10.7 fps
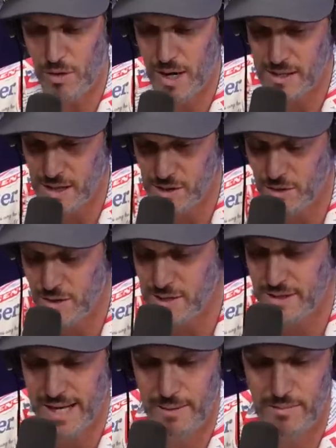crazy. It's a crazy
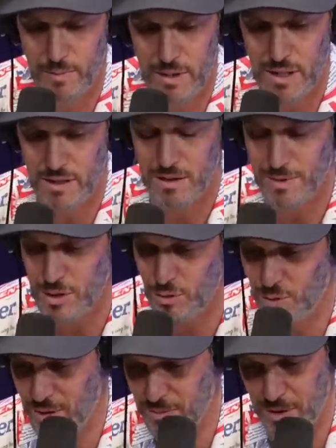time to be to be doing
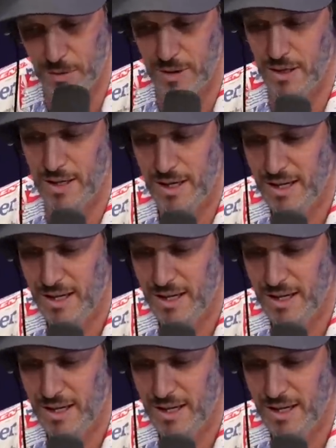what I'm doing